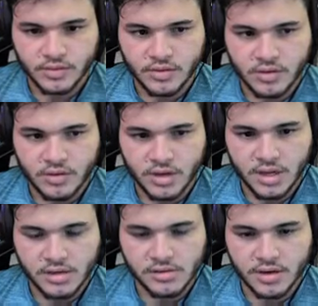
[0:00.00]
Hold
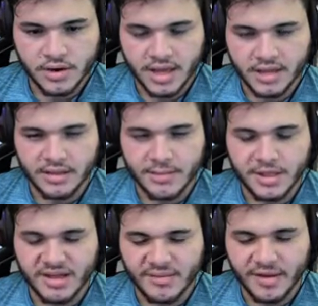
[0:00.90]
on. Okay, let me
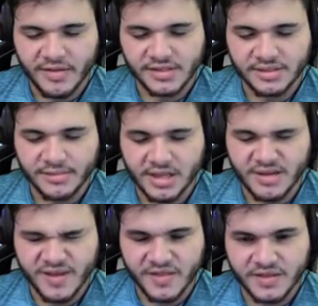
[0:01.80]
think about this. Let me think
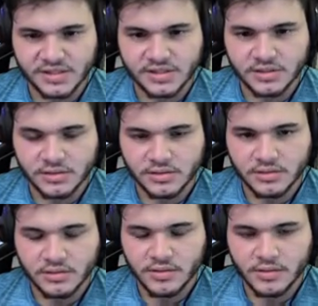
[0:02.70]
about this.
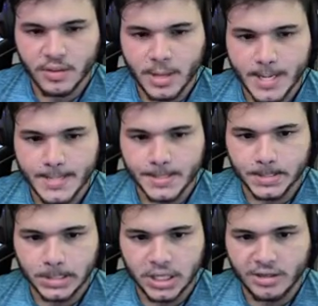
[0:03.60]

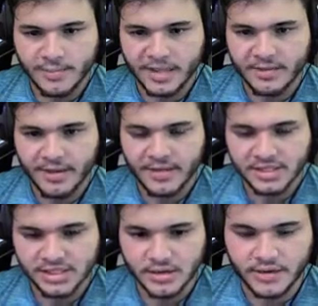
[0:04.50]
Let me think about
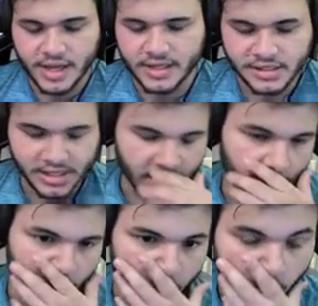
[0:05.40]
this. Okay,
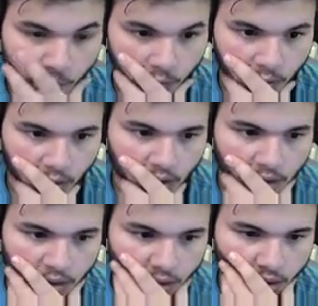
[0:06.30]
so...
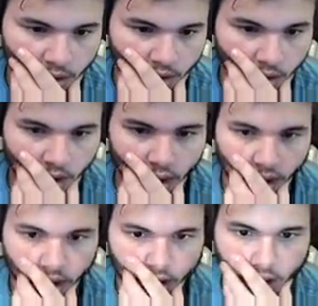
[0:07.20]

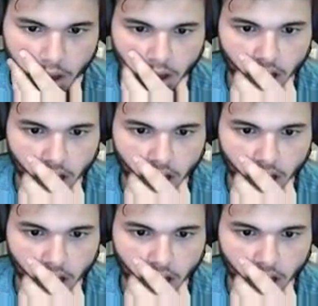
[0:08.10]
Yeah, all